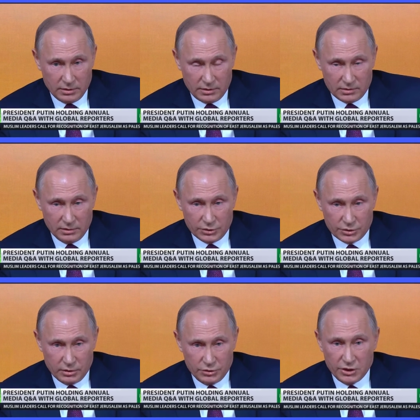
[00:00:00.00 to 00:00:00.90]
And
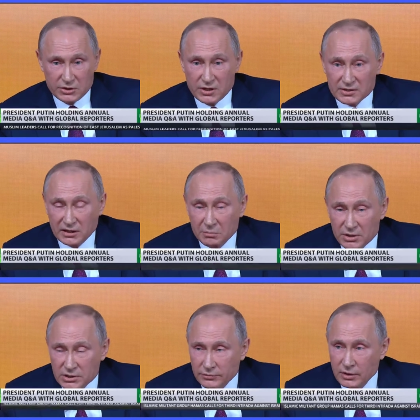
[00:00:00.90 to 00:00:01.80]
everybody was happy.
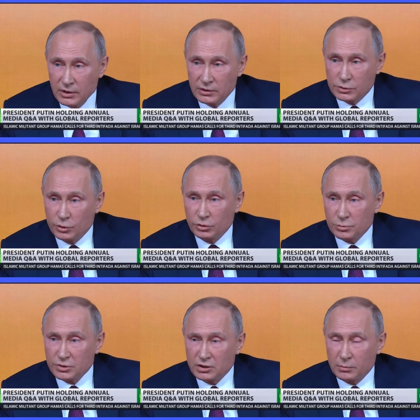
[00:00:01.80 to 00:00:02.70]
We all agreed
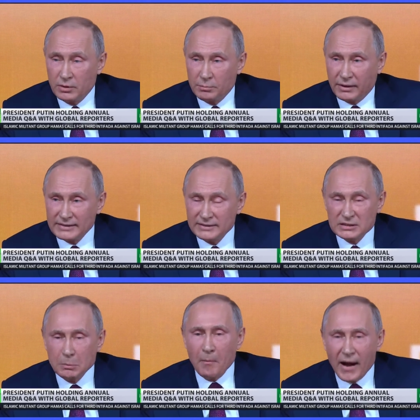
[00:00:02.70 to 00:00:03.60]
and signed this
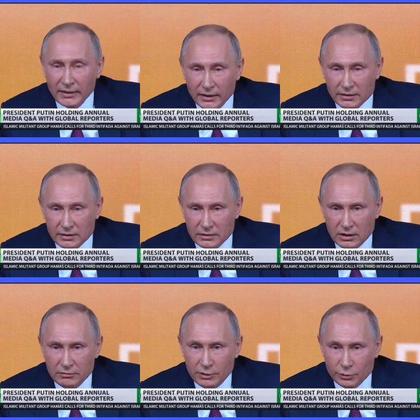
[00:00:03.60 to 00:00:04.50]
agreement. Then a few
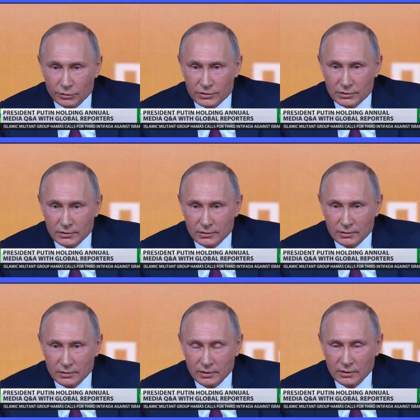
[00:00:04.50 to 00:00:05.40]
months later, the
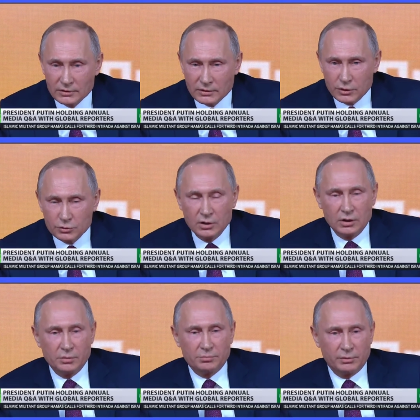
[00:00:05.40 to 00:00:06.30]
United States
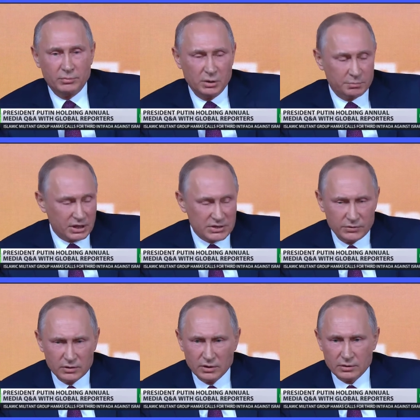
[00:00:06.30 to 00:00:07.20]
decided to go
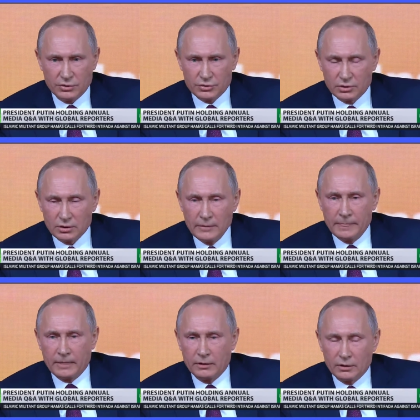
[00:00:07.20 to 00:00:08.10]
beyond this
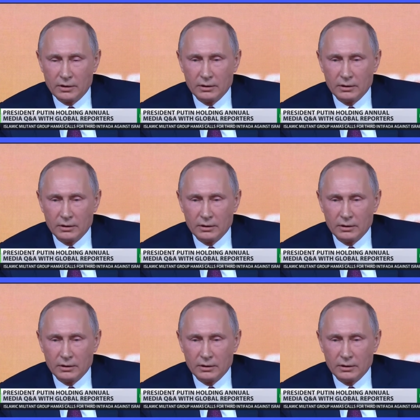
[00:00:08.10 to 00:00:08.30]
agreement,